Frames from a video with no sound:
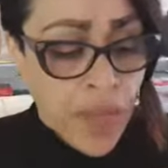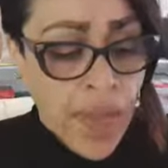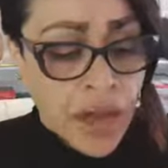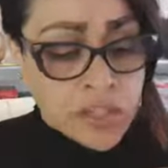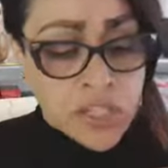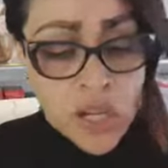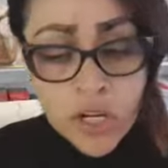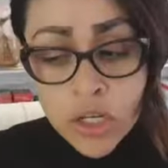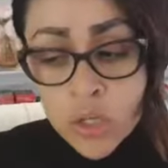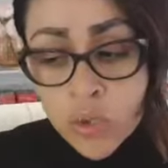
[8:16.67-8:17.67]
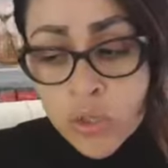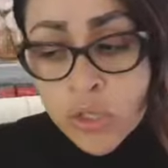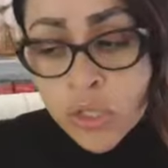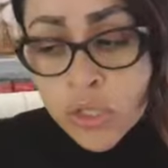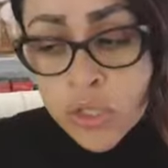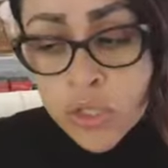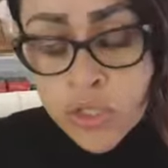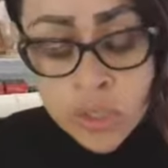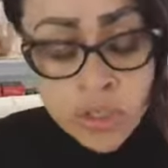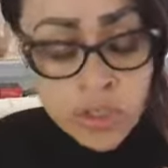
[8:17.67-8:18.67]
outside
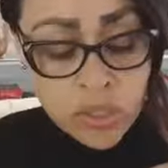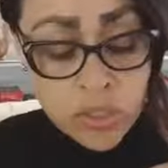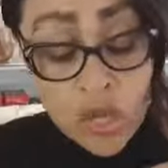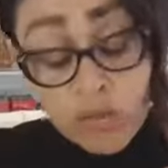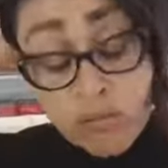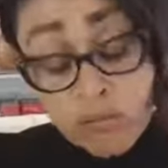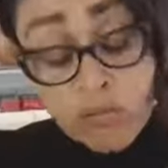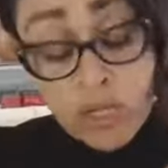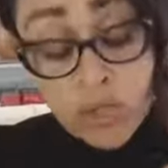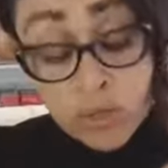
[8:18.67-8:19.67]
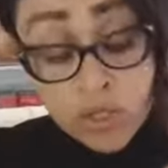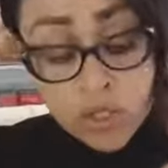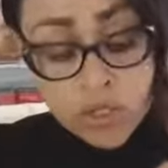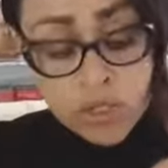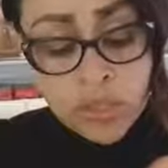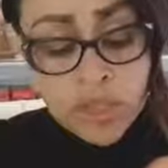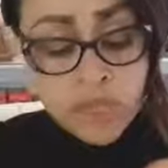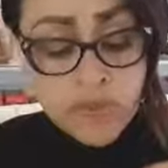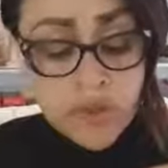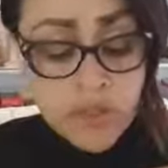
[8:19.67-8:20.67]
illusions. It's
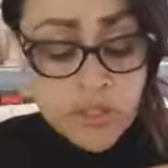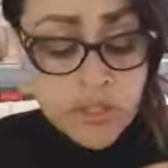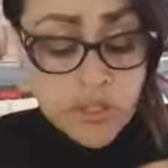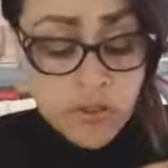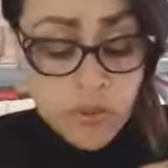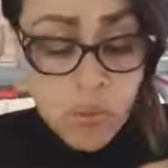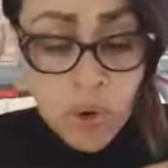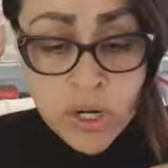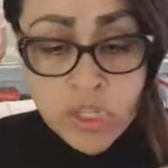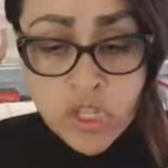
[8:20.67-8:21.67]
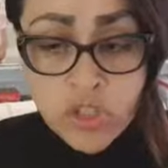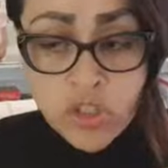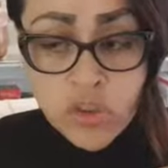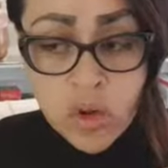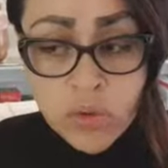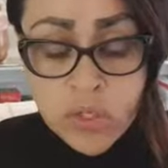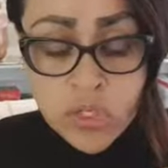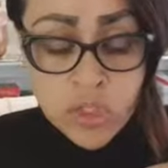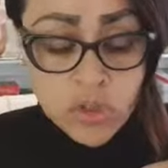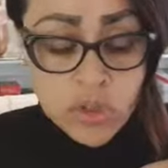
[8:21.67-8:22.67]
freeing yourself from wanting to control the
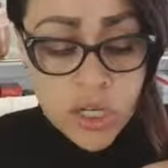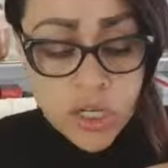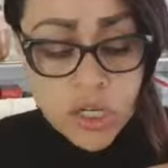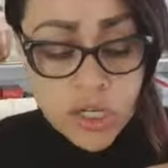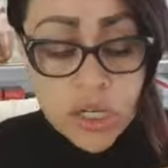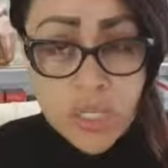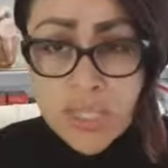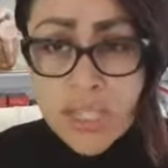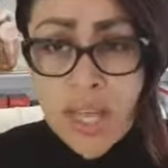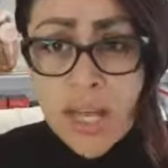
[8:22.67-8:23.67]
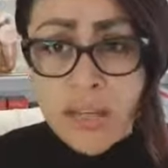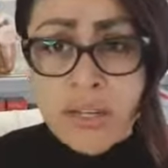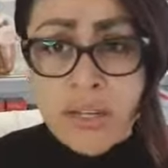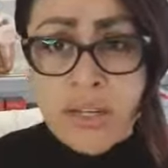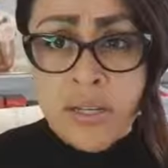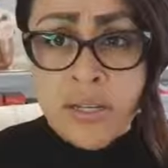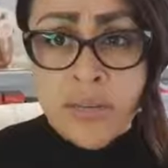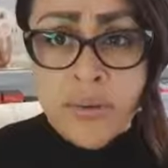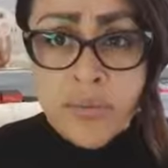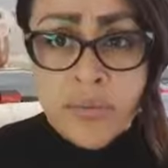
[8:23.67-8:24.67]
situation. And this is hard,
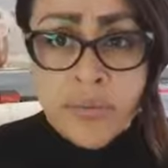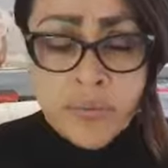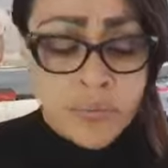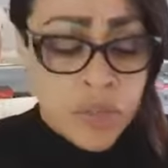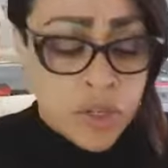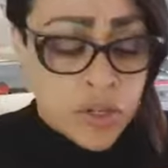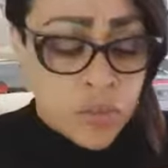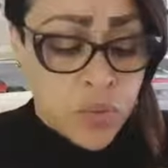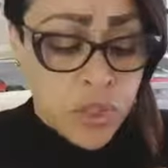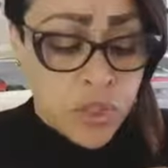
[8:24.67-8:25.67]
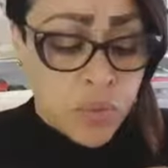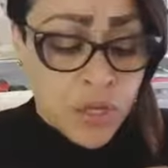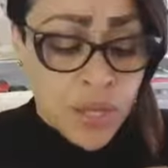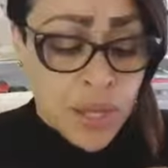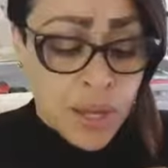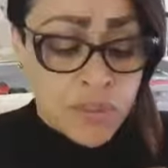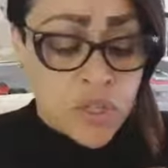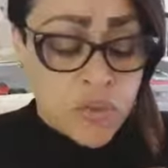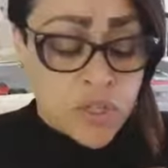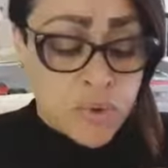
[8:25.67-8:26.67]
because when it comes
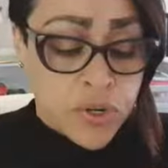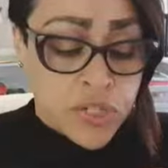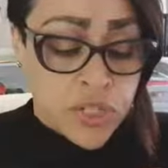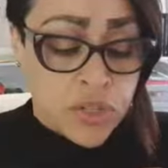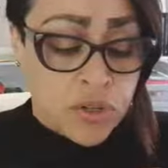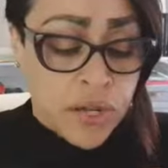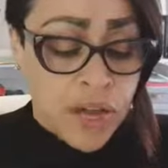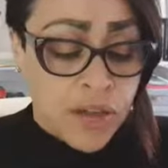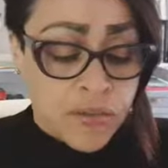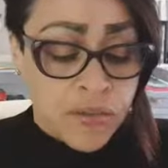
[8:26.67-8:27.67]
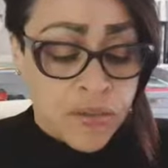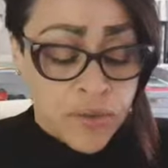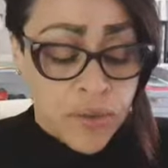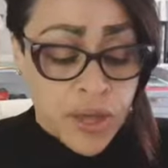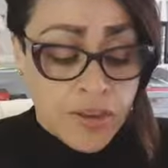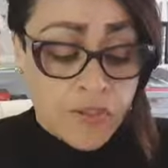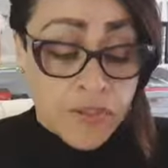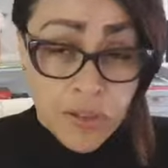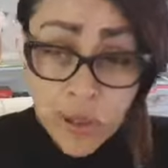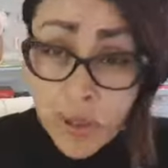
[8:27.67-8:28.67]
to expressing your love and
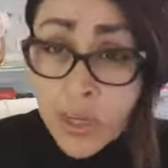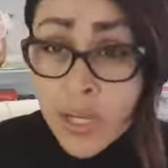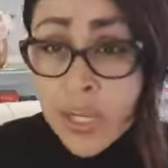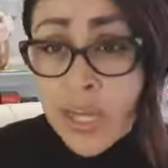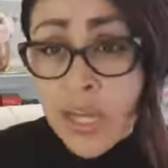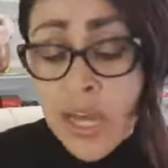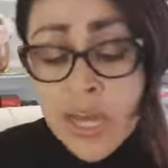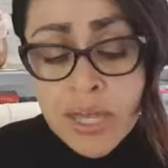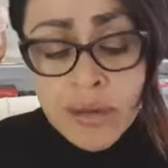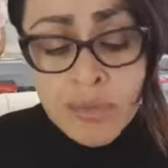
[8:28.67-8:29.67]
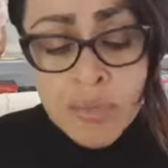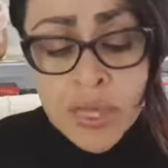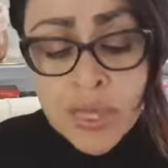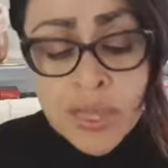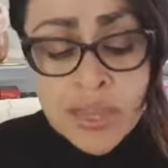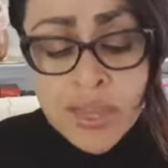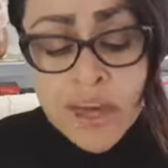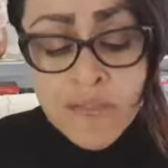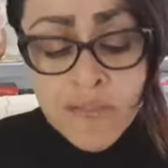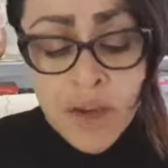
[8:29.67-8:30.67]
flirting and being in
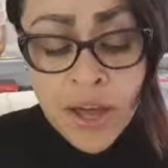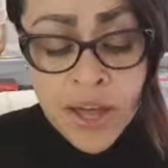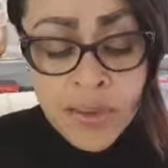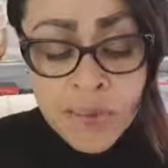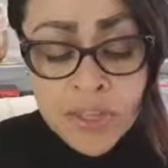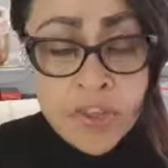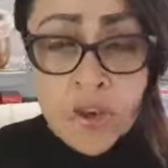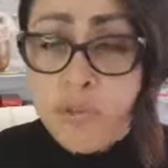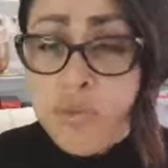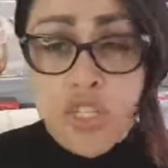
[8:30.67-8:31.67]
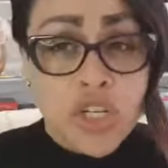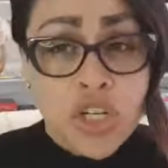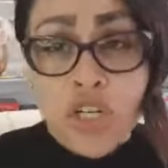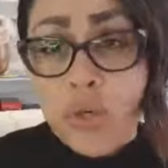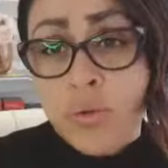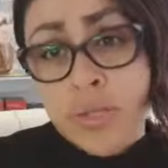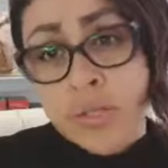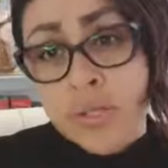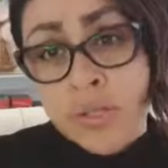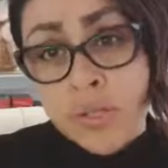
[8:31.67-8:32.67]
that vibe, it's got to be genuine.